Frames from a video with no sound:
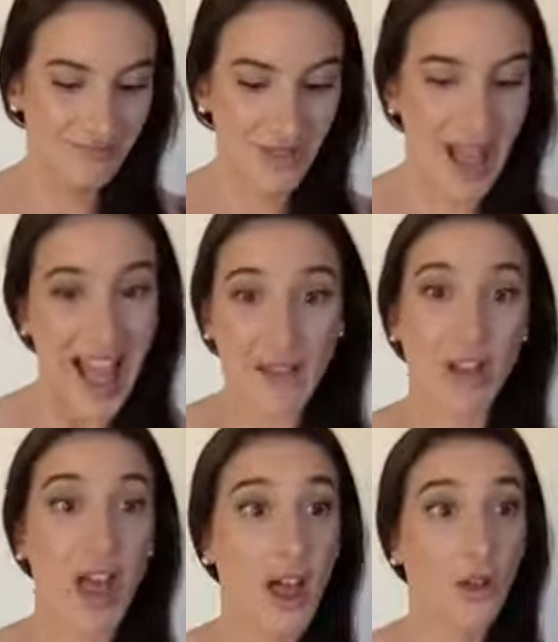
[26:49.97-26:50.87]
have a
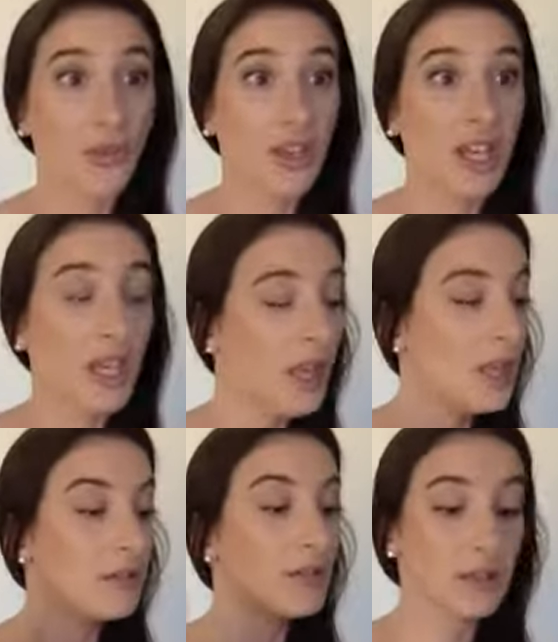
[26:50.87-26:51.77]
healthy,
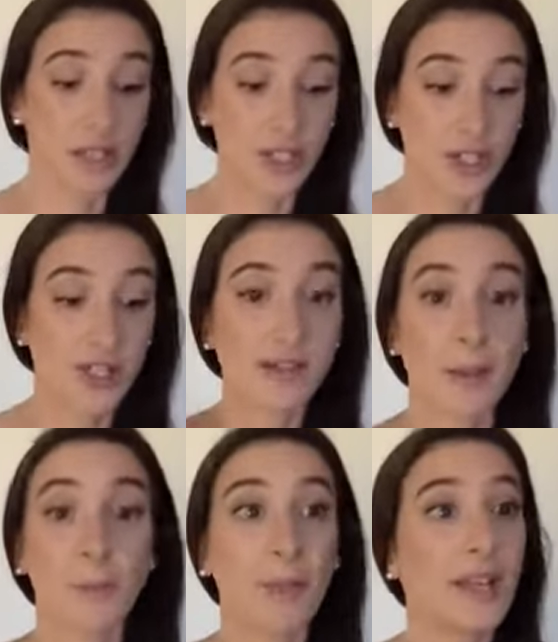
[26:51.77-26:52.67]
delicious
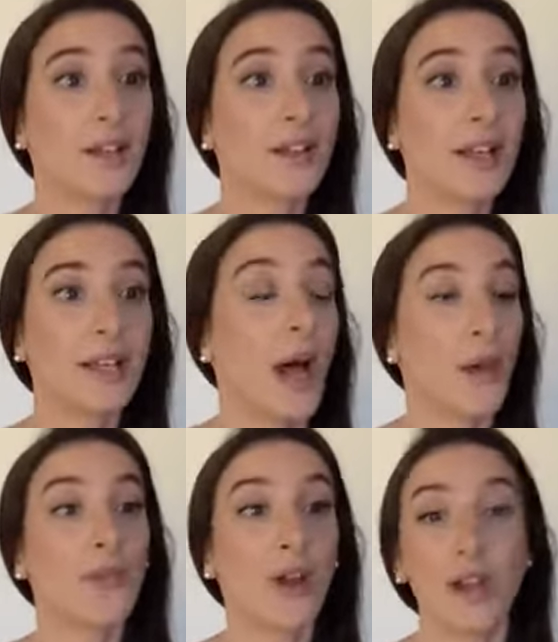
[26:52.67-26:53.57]
meal
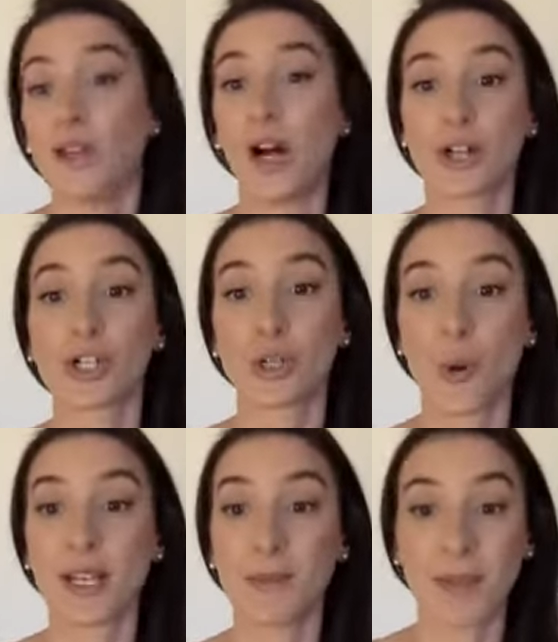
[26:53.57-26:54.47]
in under
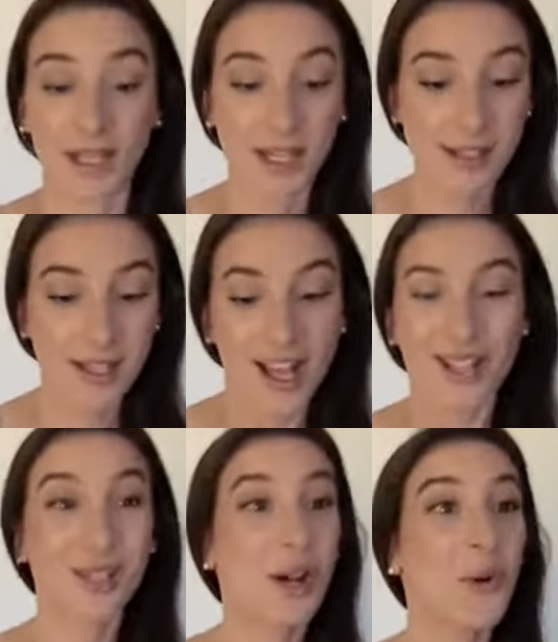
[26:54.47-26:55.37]
20 minutes.
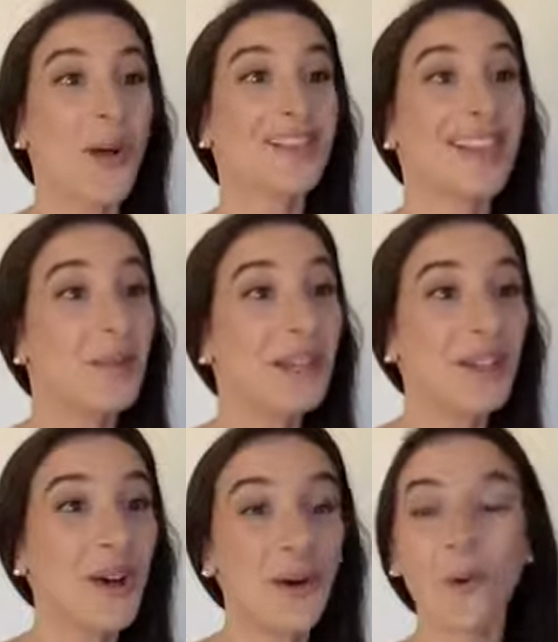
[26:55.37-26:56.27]
So let me
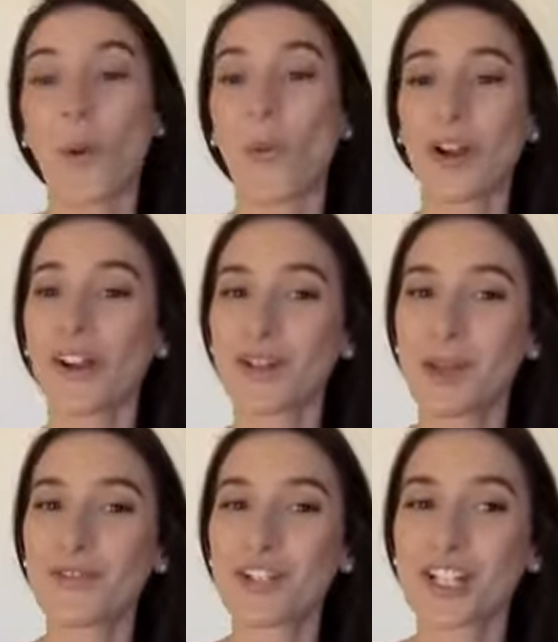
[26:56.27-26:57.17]
know what you're gonna
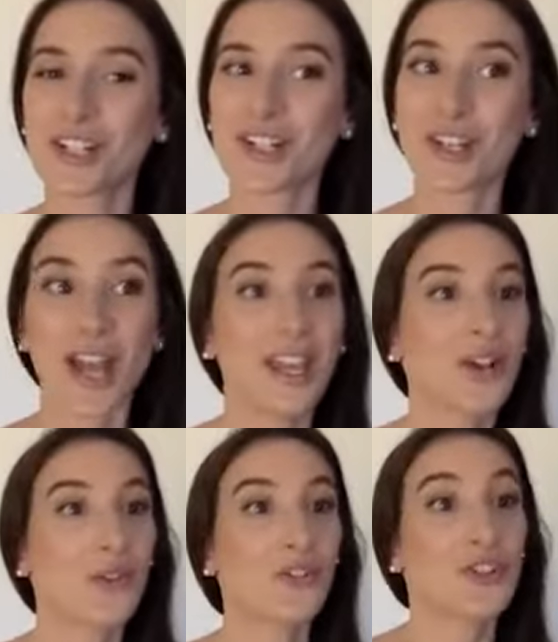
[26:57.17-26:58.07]
make for dinner tonight
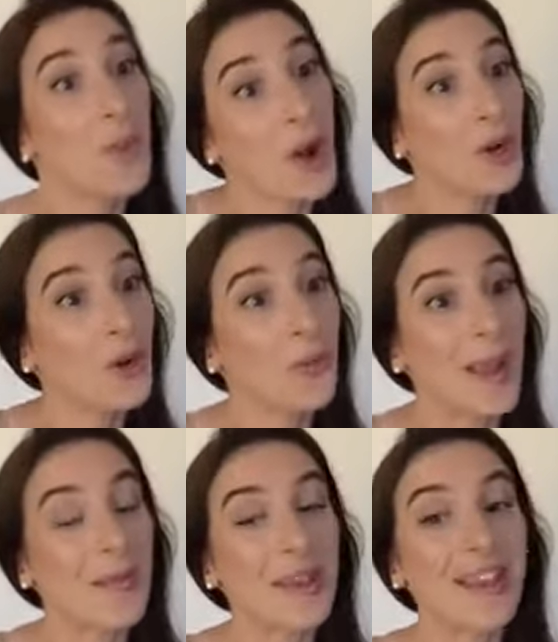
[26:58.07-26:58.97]
or for tomorrow
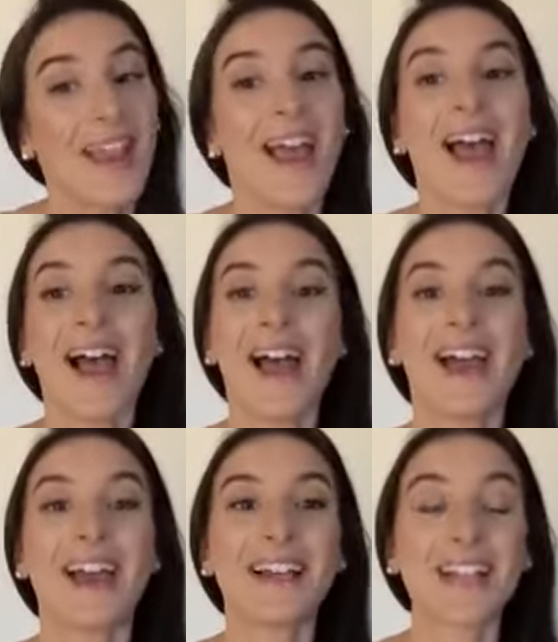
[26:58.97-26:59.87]
maybe.
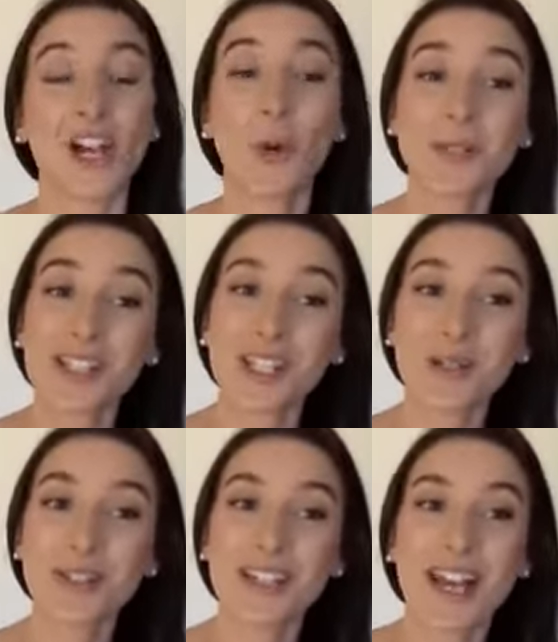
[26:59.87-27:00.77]
And I hope to see you
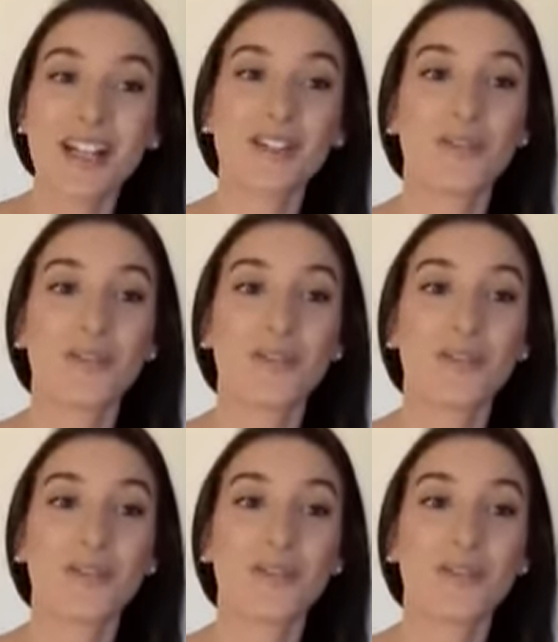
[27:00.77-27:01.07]
in the next